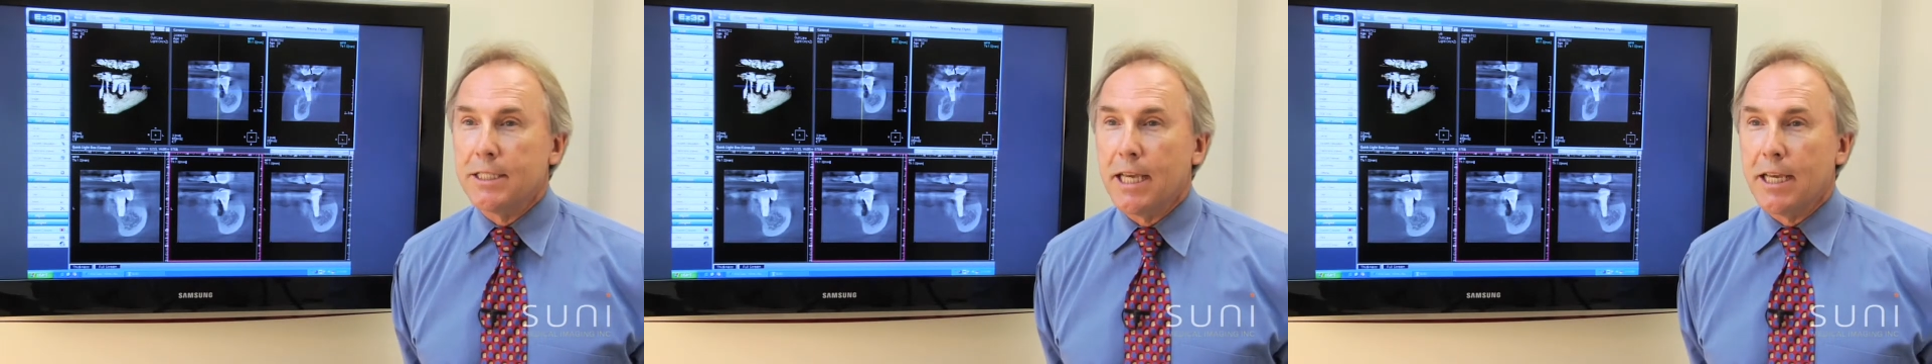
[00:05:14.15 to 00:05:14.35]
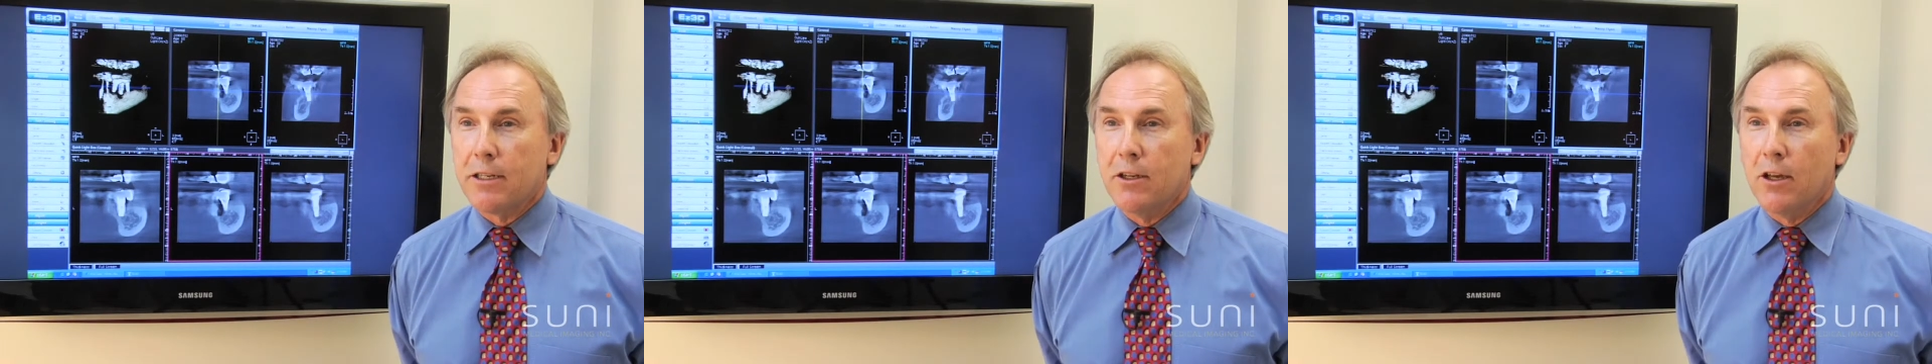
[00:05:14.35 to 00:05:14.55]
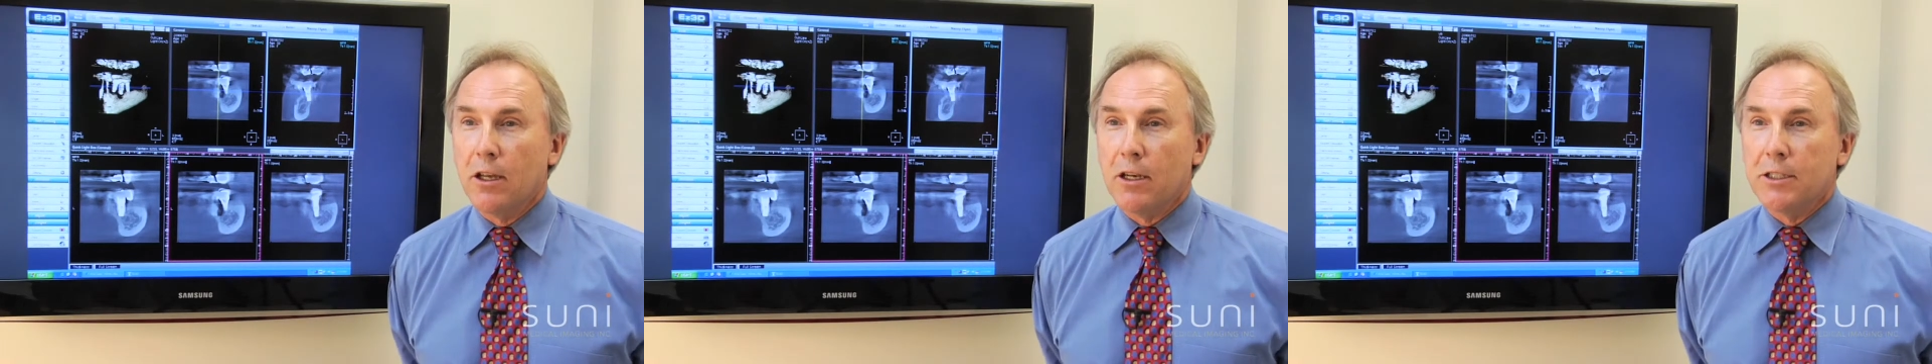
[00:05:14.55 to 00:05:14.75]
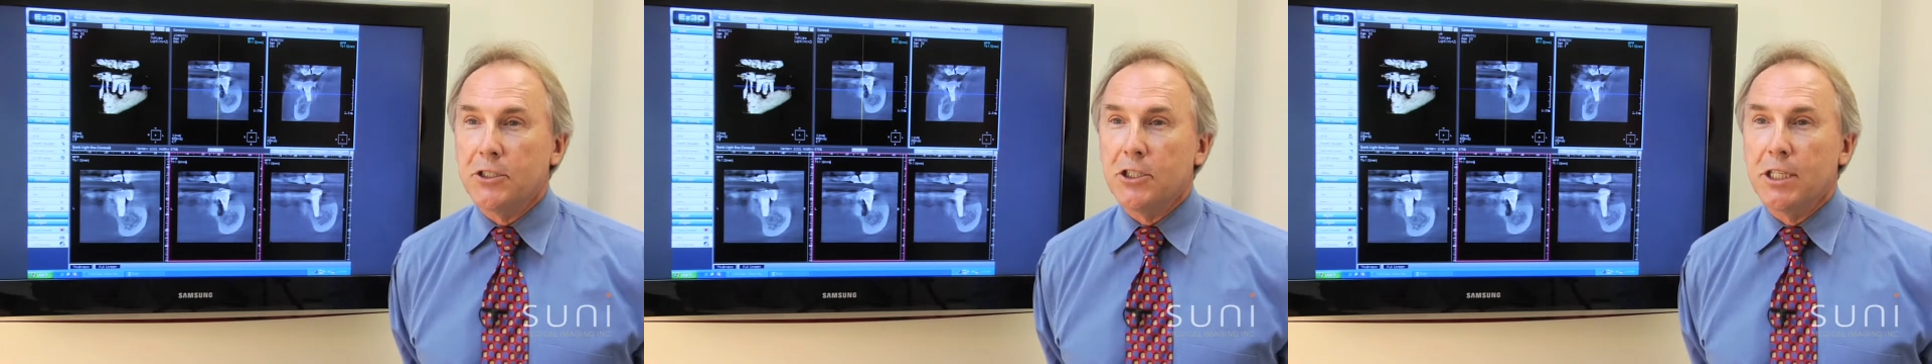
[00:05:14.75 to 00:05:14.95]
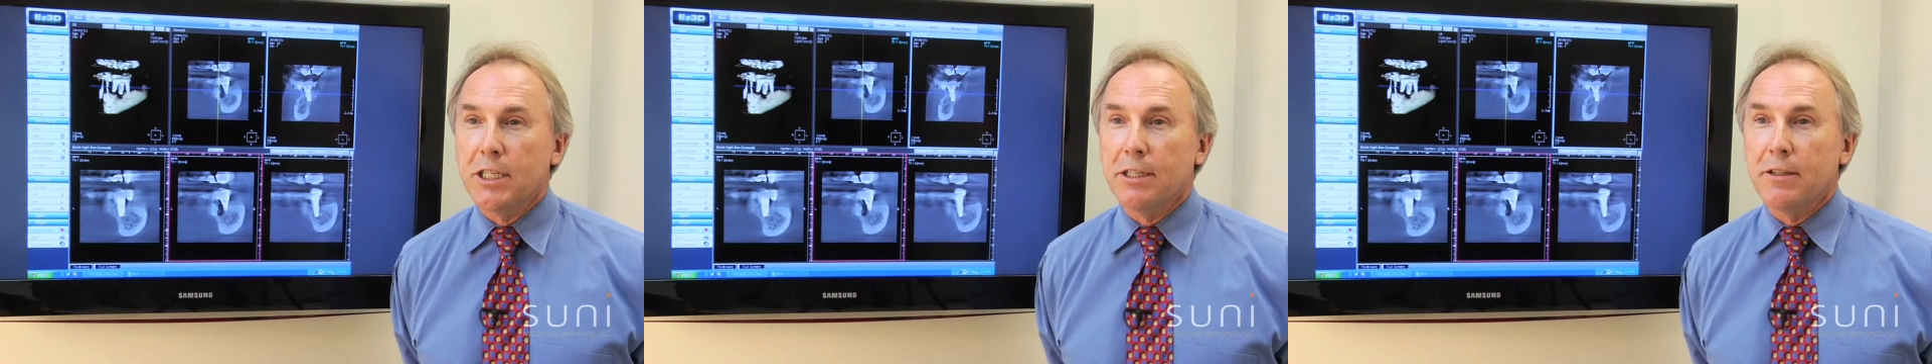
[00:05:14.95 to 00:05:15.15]

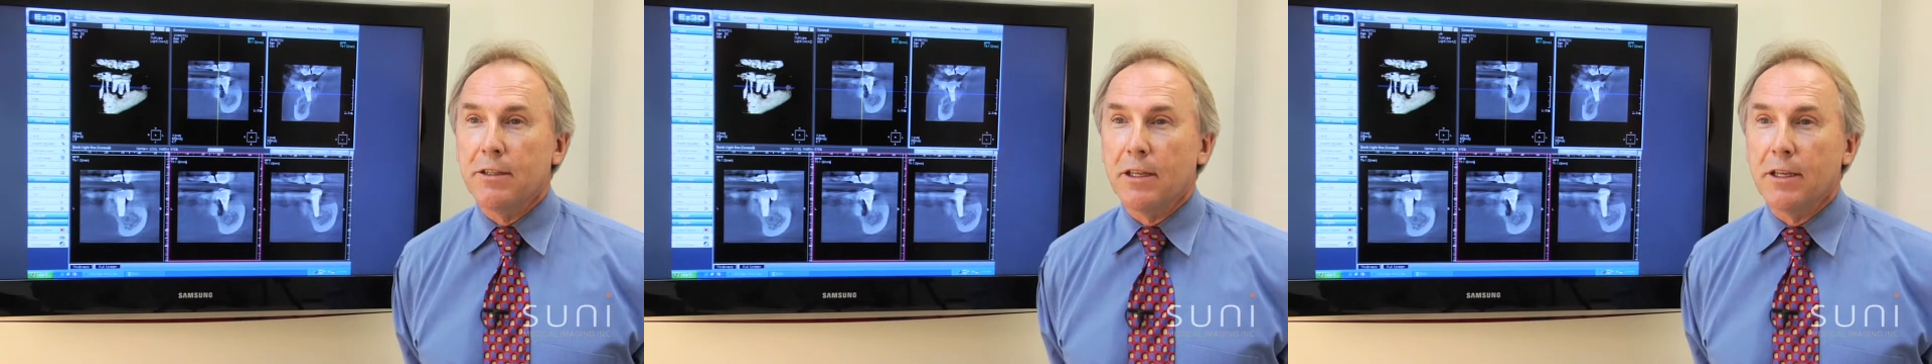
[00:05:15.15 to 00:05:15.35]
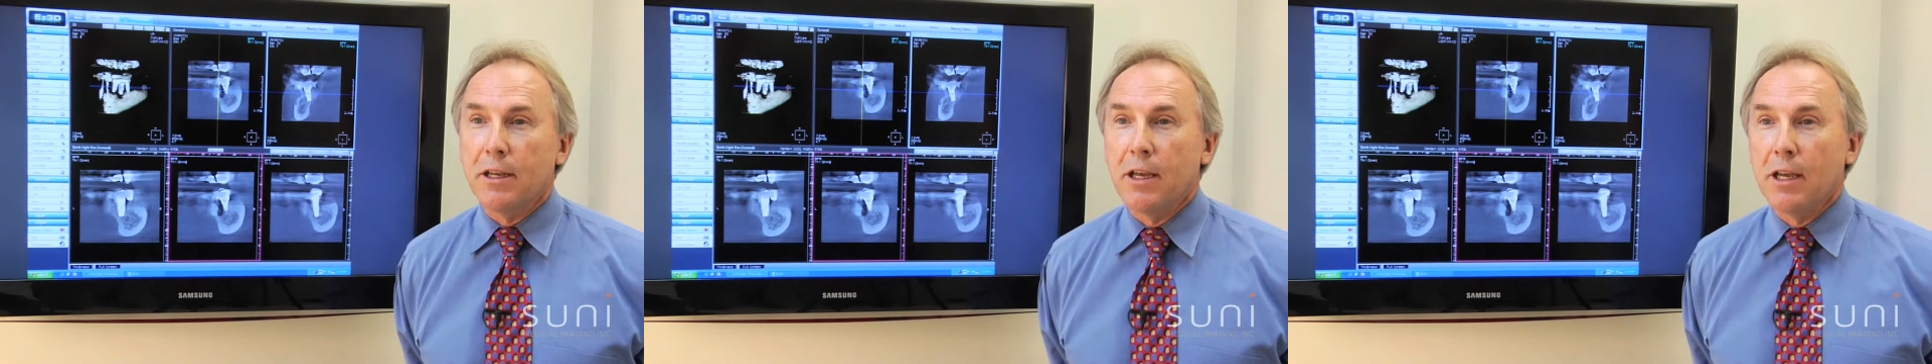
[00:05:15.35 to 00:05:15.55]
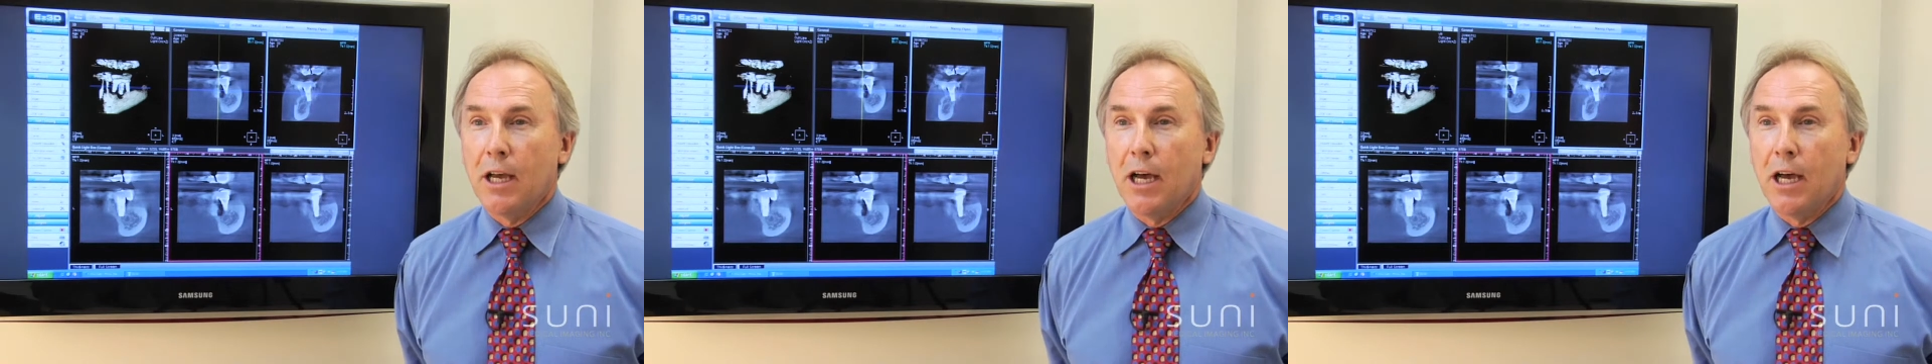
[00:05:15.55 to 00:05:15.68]
technology that